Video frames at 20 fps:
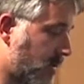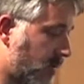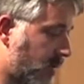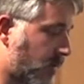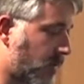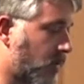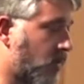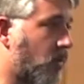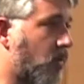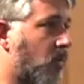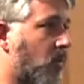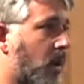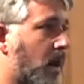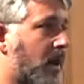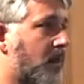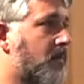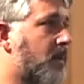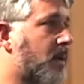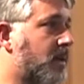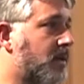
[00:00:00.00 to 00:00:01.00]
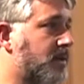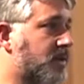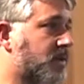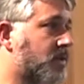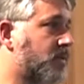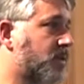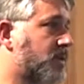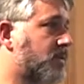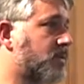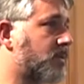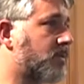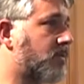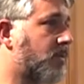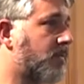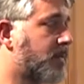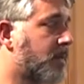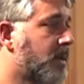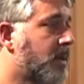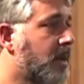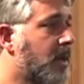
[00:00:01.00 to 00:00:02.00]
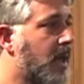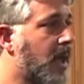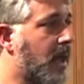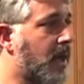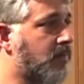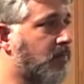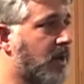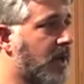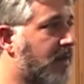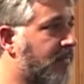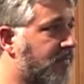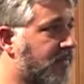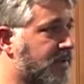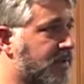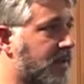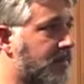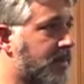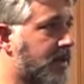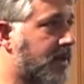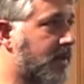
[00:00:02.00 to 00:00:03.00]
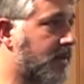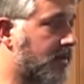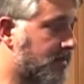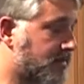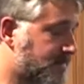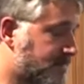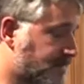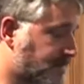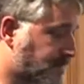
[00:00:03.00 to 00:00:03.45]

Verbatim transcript: through an email discussion group, and we have several.